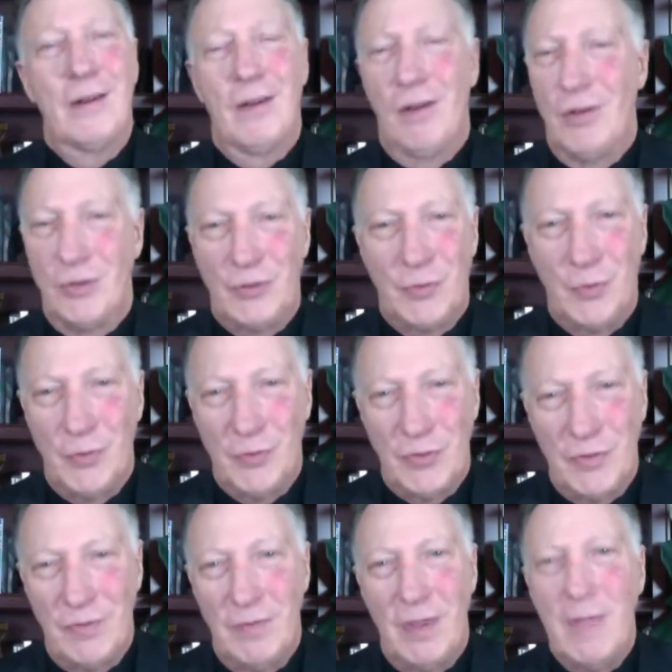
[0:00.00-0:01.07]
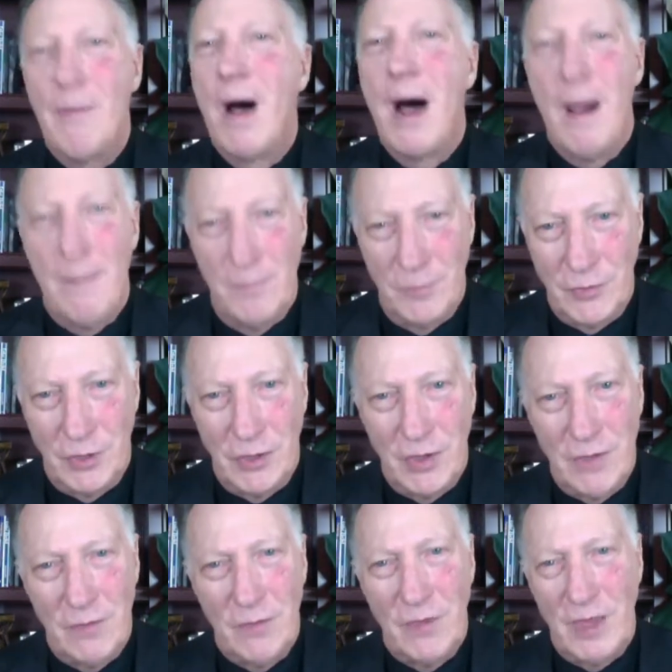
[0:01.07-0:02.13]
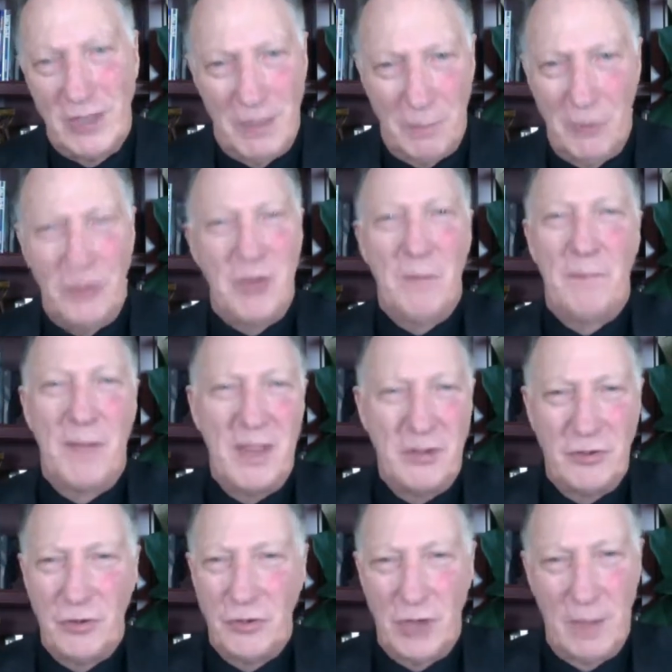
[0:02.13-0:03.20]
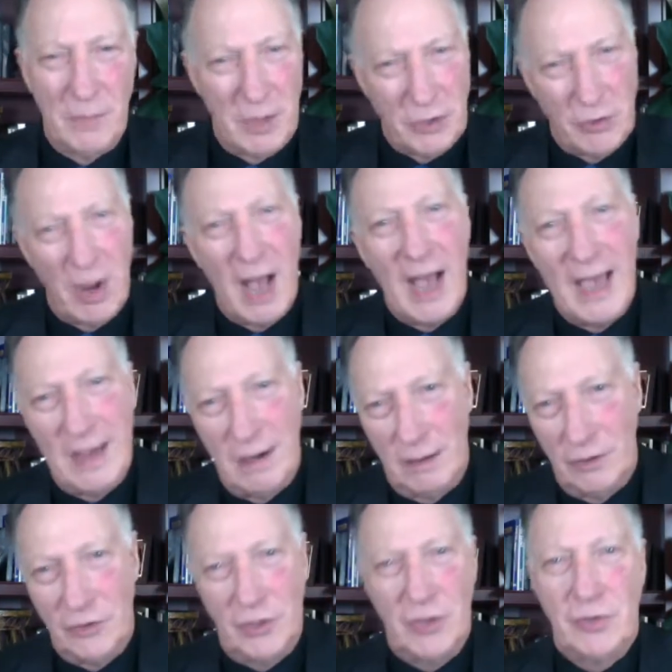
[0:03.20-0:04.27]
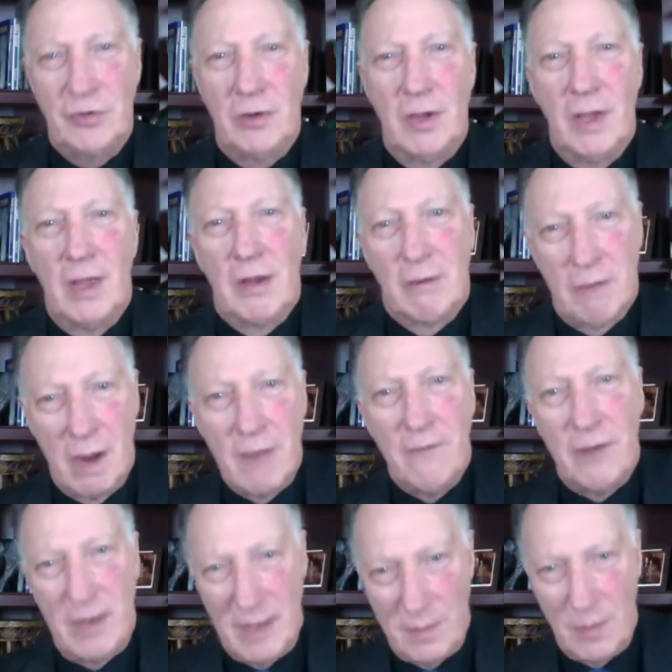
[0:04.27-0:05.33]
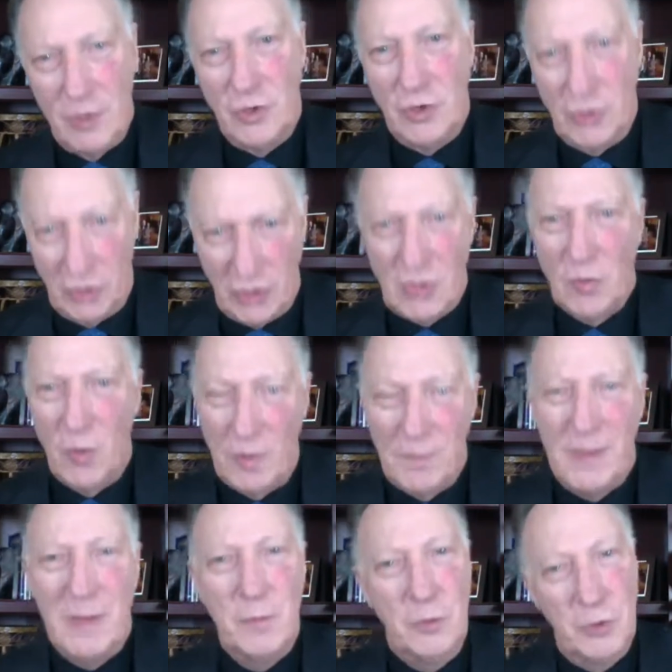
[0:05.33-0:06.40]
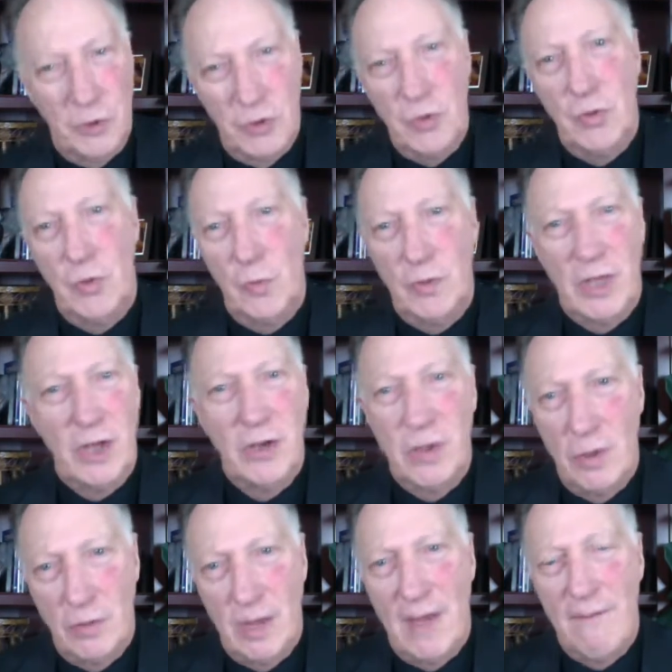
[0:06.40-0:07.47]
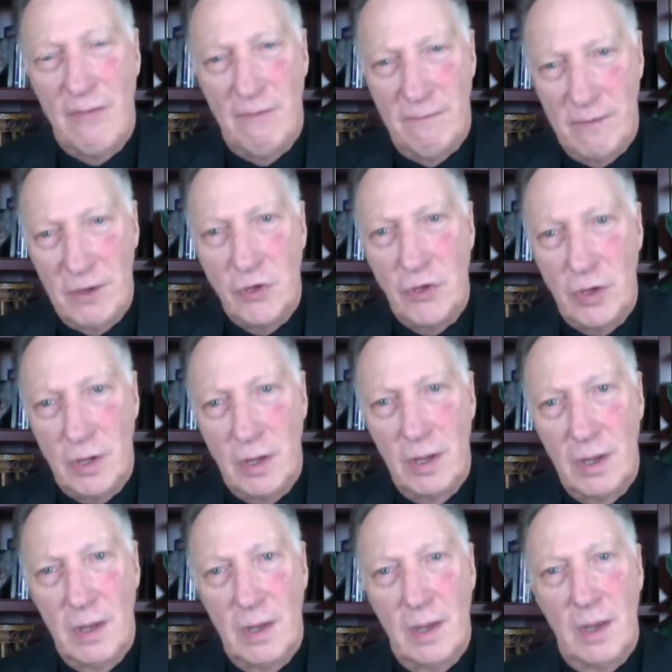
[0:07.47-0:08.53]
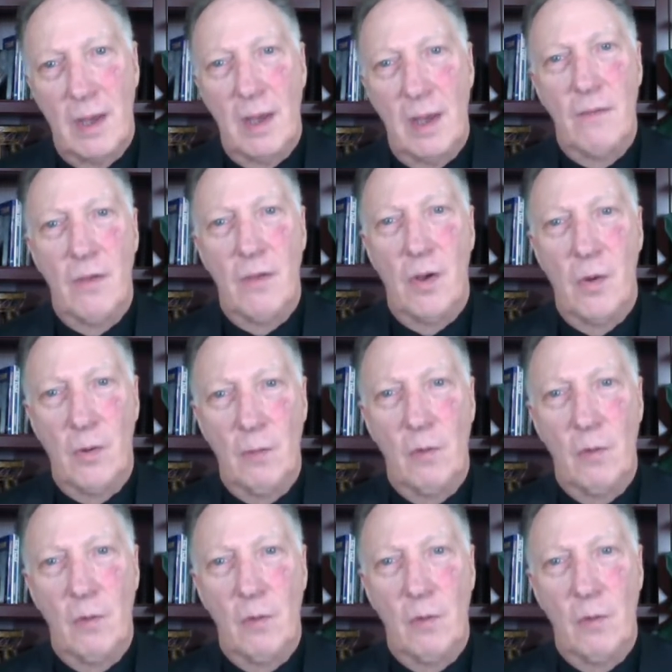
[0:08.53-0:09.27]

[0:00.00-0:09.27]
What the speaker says: all sorts of imams and different things. They put their pictures up. These are idols. These are graven images. This is what people do when they don't have the vision of the Holy